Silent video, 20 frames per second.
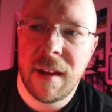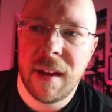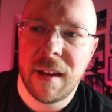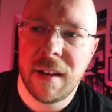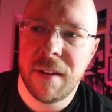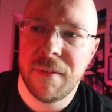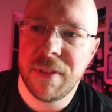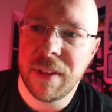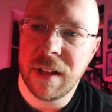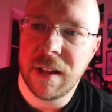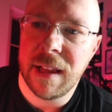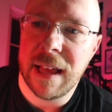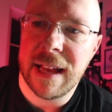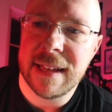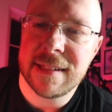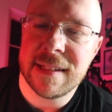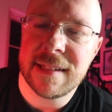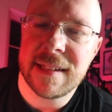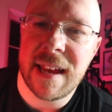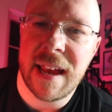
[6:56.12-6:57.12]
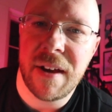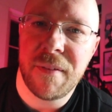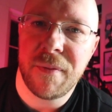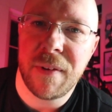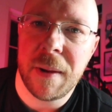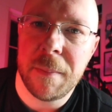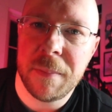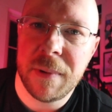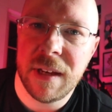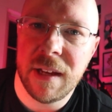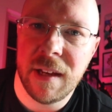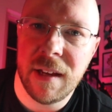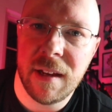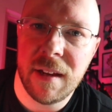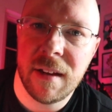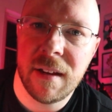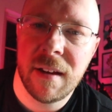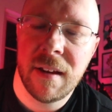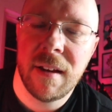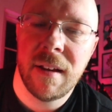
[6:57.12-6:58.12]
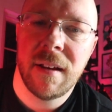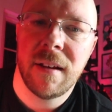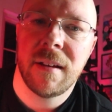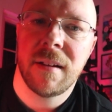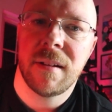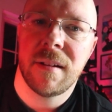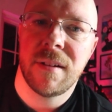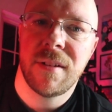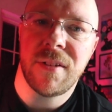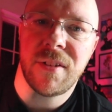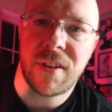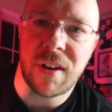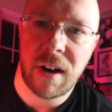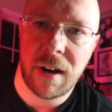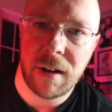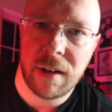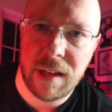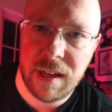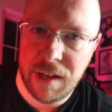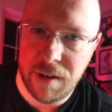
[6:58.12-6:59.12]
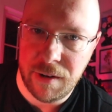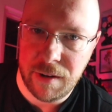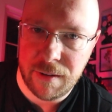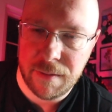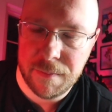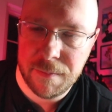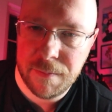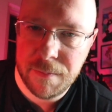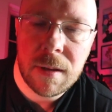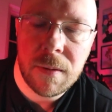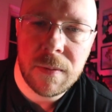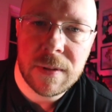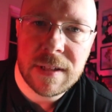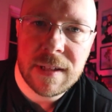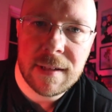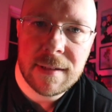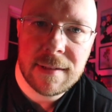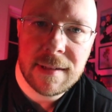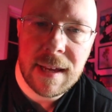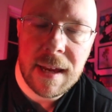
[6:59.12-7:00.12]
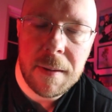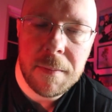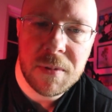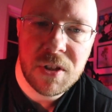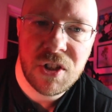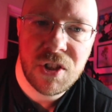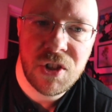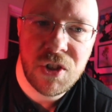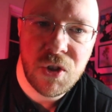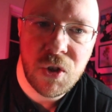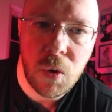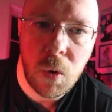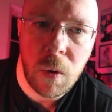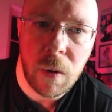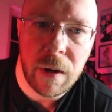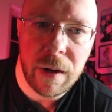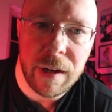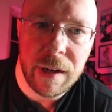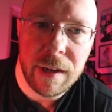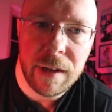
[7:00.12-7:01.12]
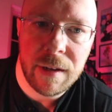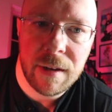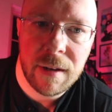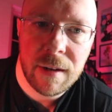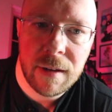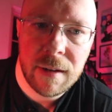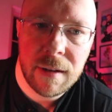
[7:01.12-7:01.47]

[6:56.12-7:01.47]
And if the glass is half empty, start here. It was the same story,